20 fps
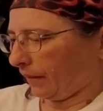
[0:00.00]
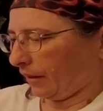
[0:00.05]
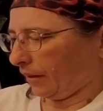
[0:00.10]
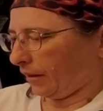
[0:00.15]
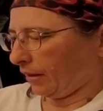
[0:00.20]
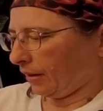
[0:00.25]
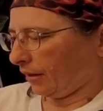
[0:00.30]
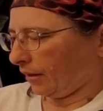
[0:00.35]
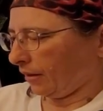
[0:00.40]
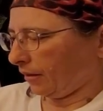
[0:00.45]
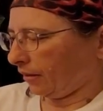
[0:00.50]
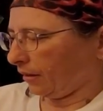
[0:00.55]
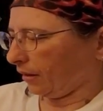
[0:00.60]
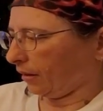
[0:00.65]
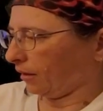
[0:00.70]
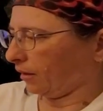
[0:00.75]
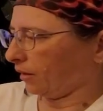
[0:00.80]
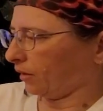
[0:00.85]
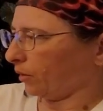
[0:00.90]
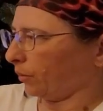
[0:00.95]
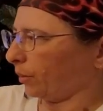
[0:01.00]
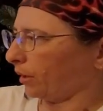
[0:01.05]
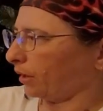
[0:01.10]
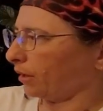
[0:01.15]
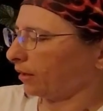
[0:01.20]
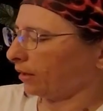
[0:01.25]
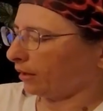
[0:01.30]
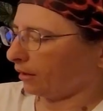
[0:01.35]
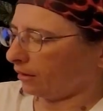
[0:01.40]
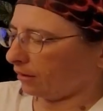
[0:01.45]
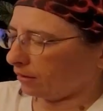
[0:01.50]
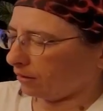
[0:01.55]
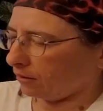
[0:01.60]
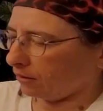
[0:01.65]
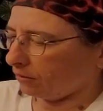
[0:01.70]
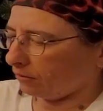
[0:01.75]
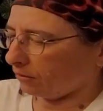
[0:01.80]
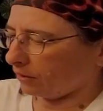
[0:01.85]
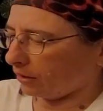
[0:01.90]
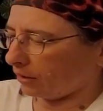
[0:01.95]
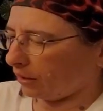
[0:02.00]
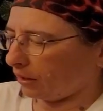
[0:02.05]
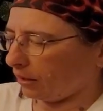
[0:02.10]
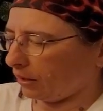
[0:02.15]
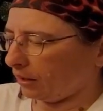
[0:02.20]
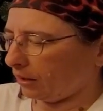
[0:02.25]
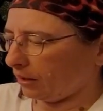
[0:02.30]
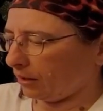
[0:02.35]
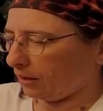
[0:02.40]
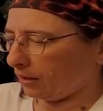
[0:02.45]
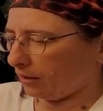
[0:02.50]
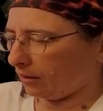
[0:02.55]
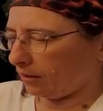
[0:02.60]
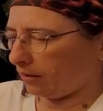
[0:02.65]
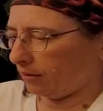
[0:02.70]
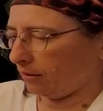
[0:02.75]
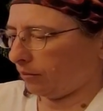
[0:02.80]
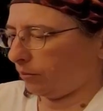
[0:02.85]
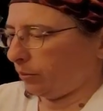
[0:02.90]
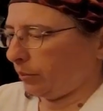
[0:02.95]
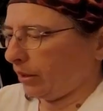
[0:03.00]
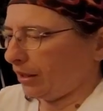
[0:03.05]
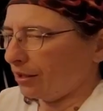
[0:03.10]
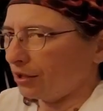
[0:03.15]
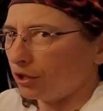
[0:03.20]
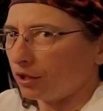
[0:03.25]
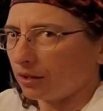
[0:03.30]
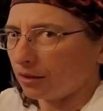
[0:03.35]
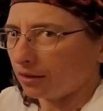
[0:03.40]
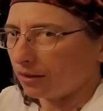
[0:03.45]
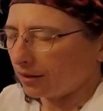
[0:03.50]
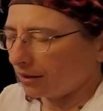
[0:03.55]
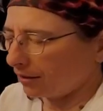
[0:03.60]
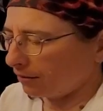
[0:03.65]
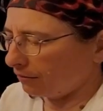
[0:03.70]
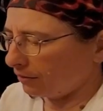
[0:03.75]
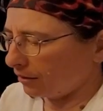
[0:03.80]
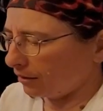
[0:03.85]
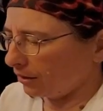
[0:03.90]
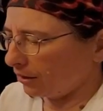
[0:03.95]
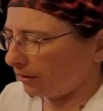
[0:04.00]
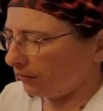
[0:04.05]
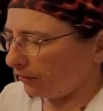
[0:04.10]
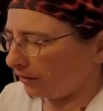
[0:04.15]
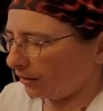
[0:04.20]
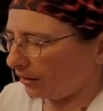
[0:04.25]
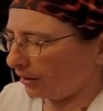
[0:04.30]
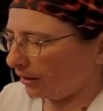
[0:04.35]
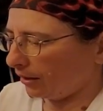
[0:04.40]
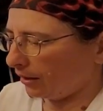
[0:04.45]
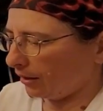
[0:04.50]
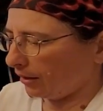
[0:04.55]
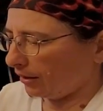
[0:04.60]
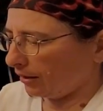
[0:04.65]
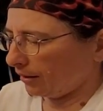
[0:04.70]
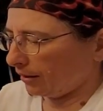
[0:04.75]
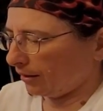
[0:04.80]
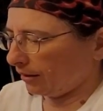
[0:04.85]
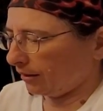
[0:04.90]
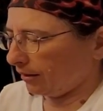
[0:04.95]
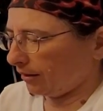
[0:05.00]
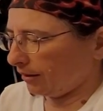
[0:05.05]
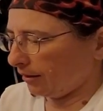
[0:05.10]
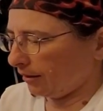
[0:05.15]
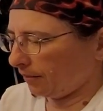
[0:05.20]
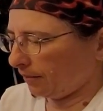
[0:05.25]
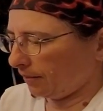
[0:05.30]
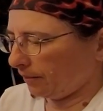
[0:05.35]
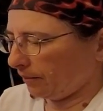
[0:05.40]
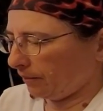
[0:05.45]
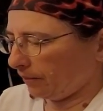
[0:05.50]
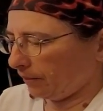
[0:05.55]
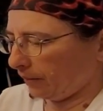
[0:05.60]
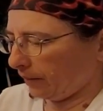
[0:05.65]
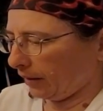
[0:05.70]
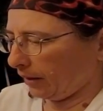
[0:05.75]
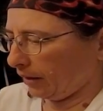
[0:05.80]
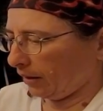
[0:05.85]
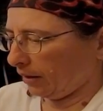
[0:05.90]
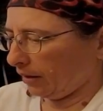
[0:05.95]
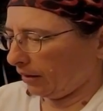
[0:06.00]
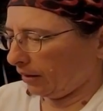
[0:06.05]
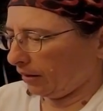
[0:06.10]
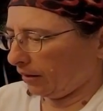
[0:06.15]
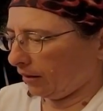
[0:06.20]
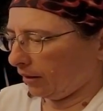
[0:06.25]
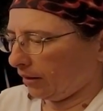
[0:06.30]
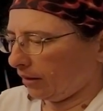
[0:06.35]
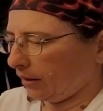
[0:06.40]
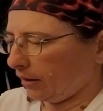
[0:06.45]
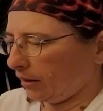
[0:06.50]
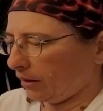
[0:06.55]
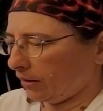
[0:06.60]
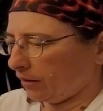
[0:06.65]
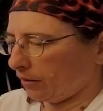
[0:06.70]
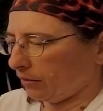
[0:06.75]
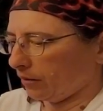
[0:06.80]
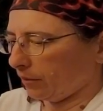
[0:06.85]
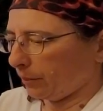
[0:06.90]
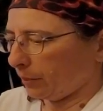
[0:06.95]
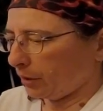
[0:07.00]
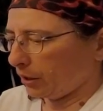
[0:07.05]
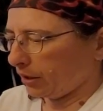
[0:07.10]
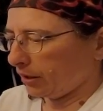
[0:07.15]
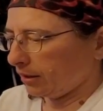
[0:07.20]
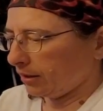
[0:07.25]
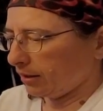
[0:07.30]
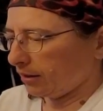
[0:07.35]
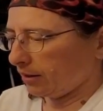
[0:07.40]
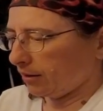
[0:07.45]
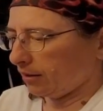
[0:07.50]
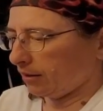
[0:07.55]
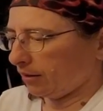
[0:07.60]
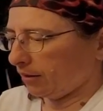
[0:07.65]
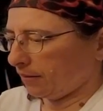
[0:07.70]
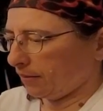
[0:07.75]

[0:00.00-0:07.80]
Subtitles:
Yeah, this is the best I could do with the patience I was given today, I think, and the interruptions.